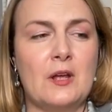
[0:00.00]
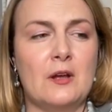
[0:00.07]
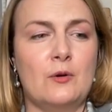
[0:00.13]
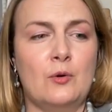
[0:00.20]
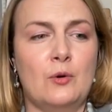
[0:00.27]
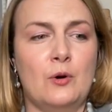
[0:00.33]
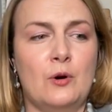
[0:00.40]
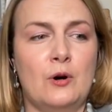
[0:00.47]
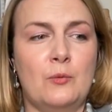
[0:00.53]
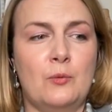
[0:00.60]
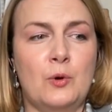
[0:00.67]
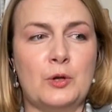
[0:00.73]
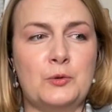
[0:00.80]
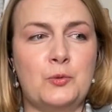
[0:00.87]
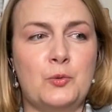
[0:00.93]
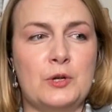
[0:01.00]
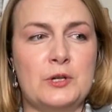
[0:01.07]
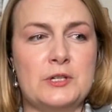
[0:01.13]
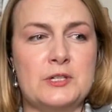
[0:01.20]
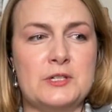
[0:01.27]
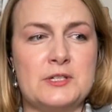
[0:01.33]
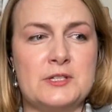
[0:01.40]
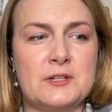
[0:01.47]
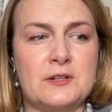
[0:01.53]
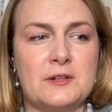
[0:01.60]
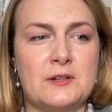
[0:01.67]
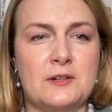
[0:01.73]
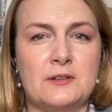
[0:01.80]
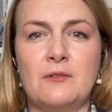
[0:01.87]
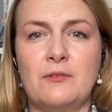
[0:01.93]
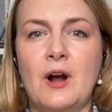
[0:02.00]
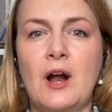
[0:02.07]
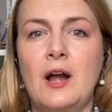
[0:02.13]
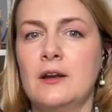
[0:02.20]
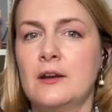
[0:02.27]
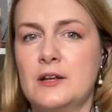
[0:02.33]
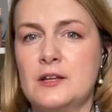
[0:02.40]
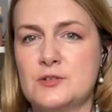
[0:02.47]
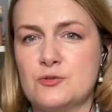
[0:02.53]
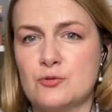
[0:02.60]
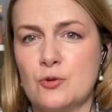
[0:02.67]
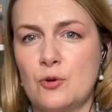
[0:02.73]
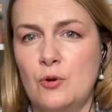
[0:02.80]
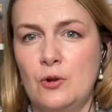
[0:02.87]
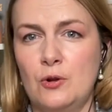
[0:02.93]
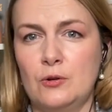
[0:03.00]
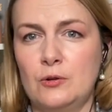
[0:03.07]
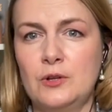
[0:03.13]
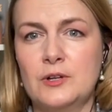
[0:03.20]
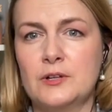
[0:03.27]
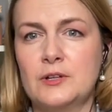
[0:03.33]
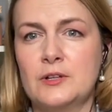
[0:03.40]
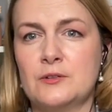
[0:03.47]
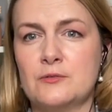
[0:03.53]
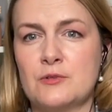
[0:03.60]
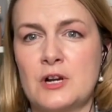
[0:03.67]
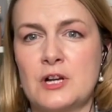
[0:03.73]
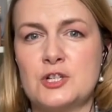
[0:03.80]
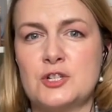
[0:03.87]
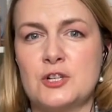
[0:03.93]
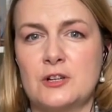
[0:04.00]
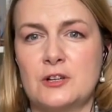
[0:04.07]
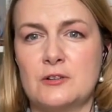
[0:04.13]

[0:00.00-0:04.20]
or what was Navalny's role in Russia,